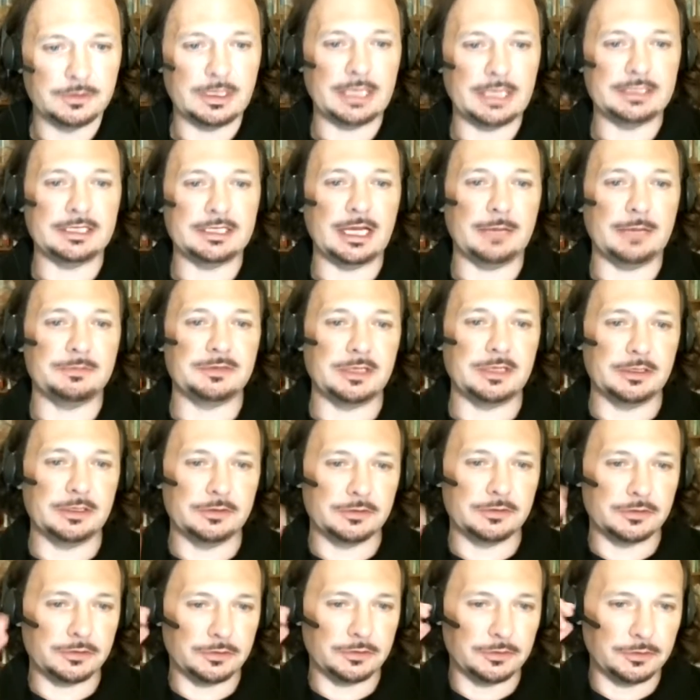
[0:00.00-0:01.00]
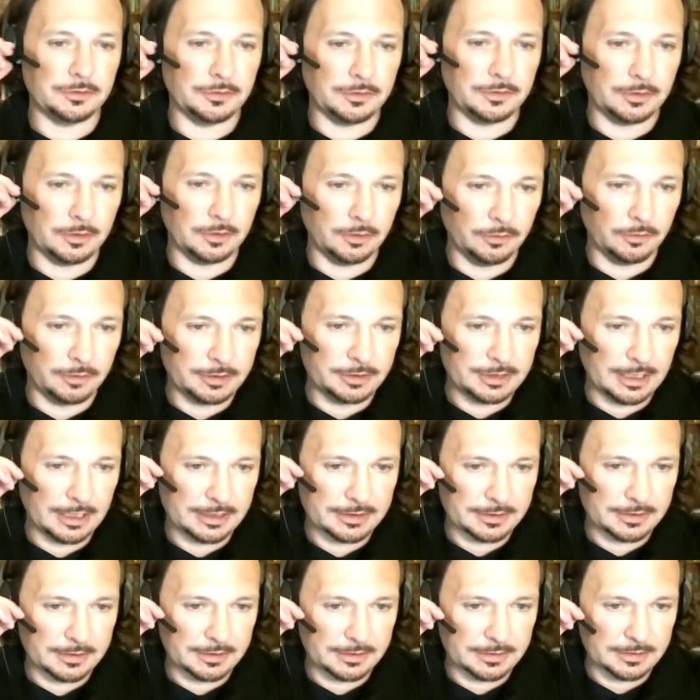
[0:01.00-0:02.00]
taps into the law and
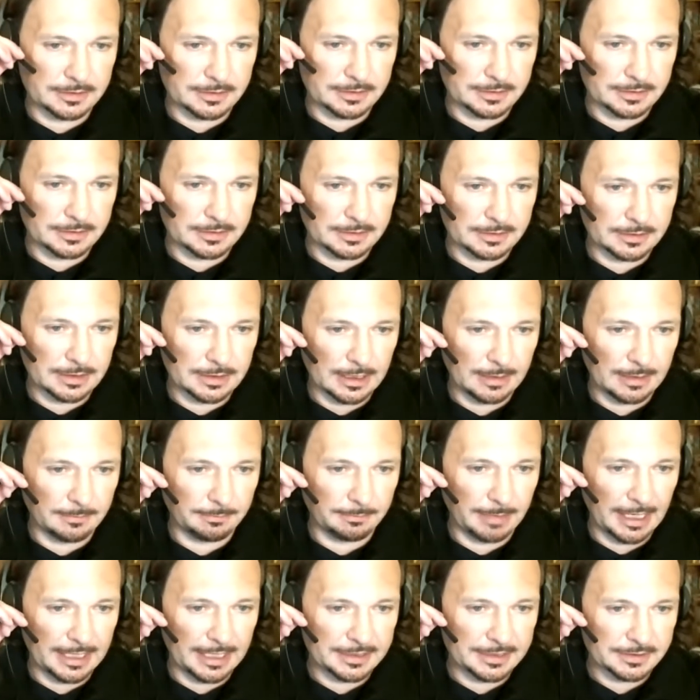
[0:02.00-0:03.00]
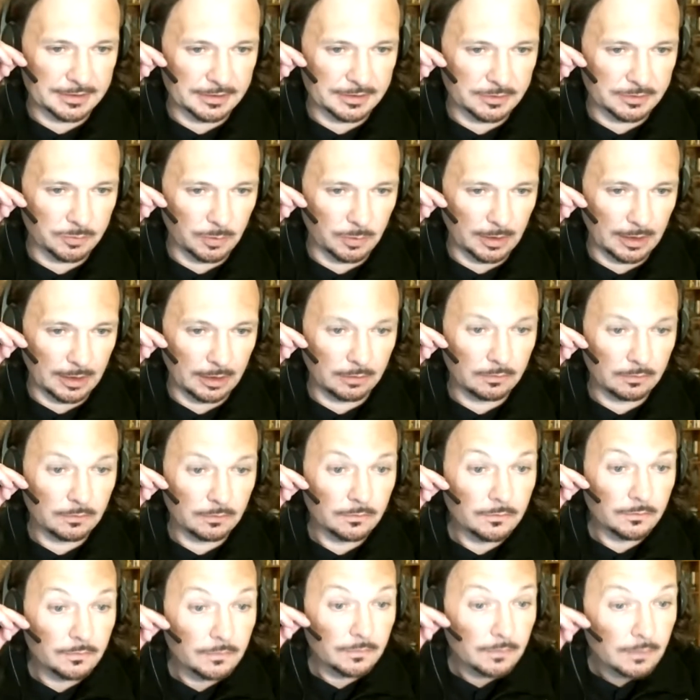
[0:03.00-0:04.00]
justice's base as well.
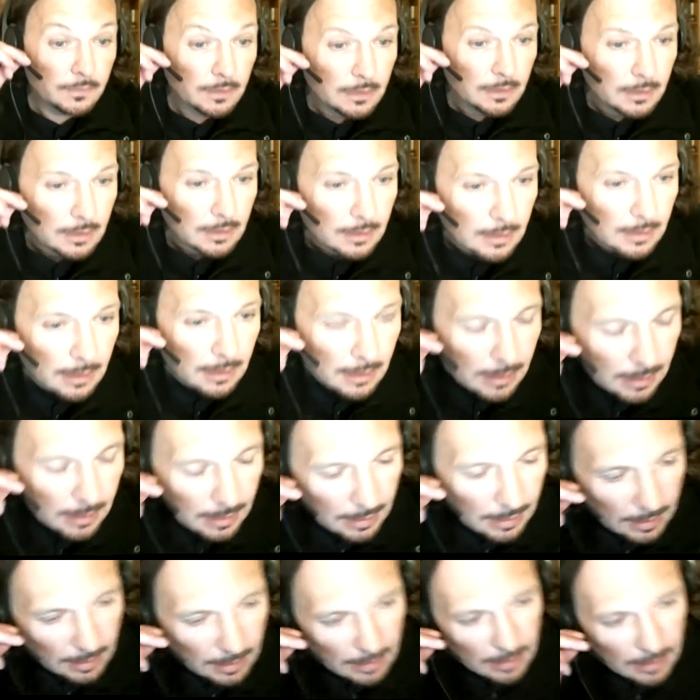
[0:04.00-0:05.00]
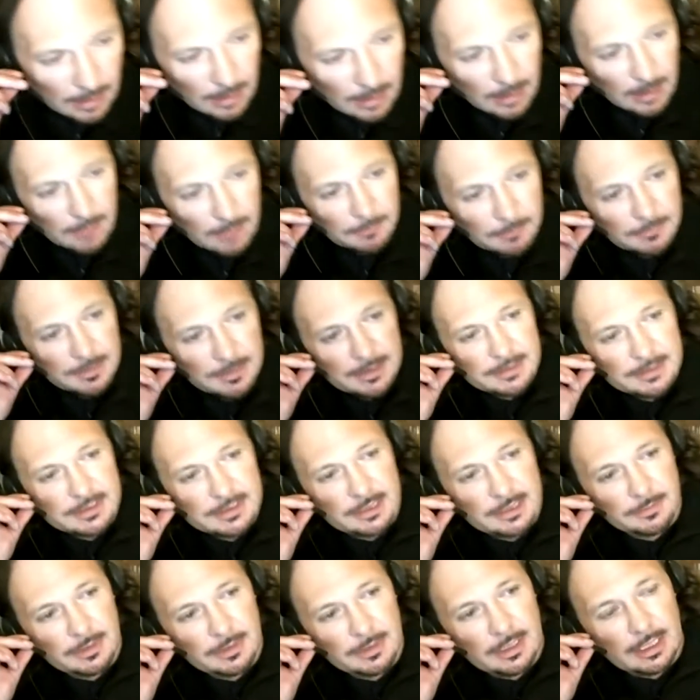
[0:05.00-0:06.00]
In
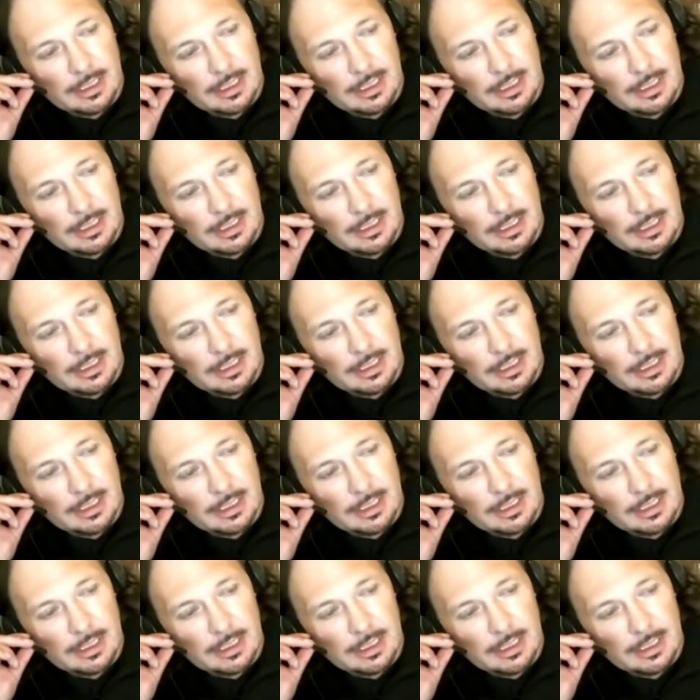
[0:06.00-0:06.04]
some of the